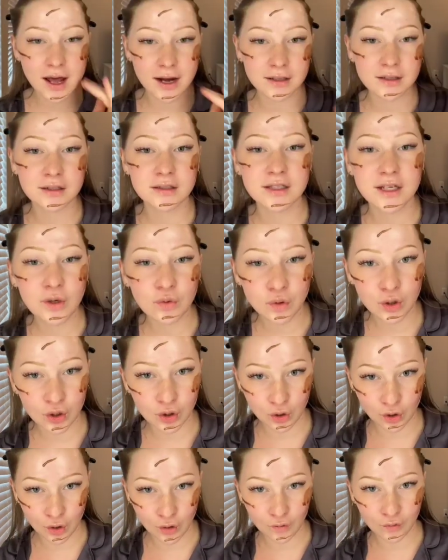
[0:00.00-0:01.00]
a secret
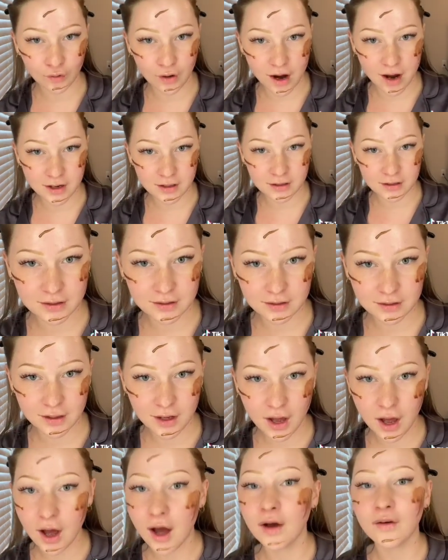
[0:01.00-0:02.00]
girlfriend
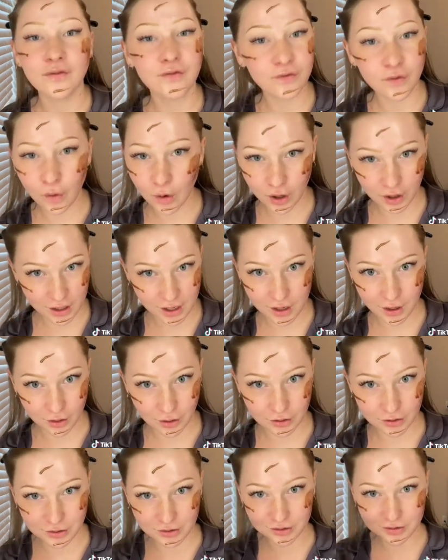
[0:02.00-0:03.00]
of 4 years.